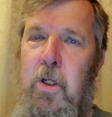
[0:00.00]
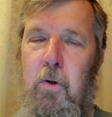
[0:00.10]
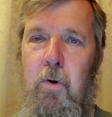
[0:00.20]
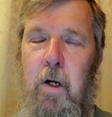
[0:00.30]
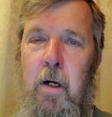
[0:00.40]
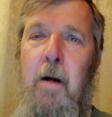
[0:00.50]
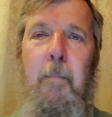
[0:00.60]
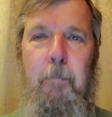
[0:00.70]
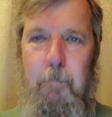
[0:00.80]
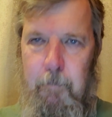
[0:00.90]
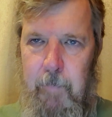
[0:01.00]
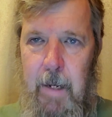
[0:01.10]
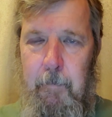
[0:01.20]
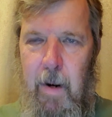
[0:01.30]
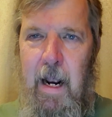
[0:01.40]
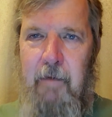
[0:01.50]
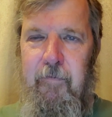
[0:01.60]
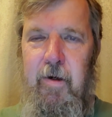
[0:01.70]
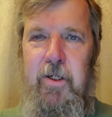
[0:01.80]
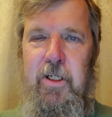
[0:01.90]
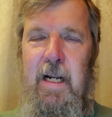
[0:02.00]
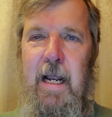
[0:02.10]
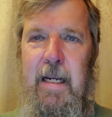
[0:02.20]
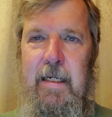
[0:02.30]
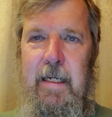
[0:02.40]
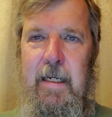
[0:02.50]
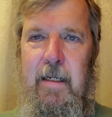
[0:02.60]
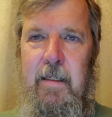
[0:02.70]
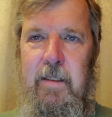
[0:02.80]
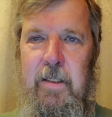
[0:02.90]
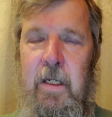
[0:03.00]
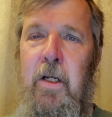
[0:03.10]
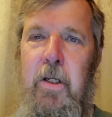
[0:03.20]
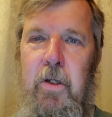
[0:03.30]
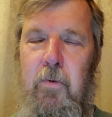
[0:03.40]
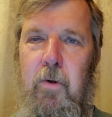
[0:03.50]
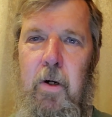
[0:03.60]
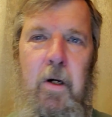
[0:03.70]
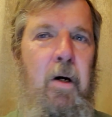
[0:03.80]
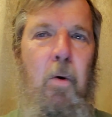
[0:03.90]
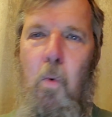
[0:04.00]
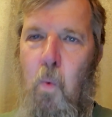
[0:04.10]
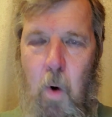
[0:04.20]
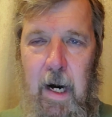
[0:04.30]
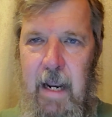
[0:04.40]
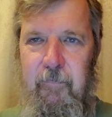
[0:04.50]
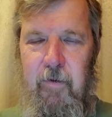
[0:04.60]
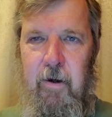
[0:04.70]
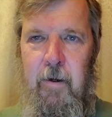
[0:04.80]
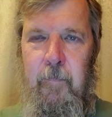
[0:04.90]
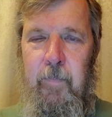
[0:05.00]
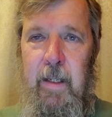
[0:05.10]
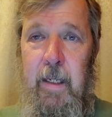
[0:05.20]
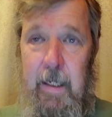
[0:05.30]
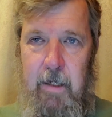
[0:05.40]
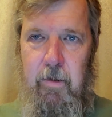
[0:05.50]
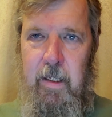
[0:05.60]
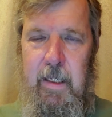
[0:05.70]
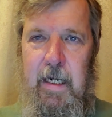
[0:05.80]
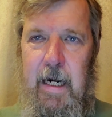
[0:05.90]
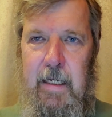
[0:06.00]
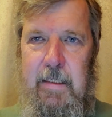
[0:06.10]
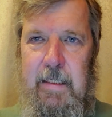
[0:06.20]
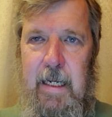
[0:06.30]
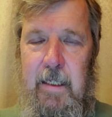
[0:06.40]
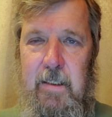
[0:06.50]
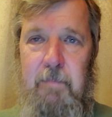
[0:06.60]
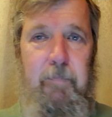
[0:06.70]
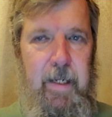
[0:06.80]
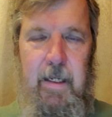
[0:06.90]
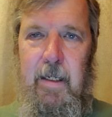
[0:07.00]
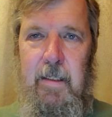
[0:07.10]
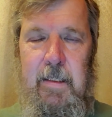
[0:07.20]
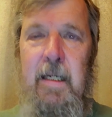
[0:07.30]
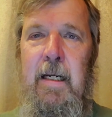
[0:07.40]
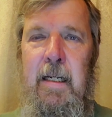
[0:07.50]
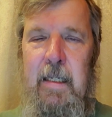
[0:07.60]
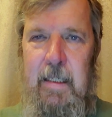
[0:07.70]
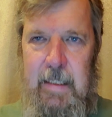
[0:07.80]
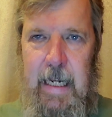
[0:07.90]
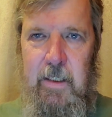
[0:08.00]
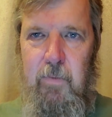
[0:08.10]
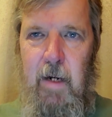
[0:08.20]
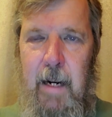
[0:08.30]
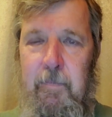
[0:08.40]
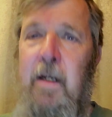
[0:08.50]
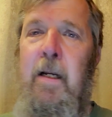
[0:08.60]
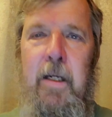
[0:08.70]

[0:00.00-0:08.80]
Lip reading: your impoverished ideas, your whatever, here to the United States, because that's what happened.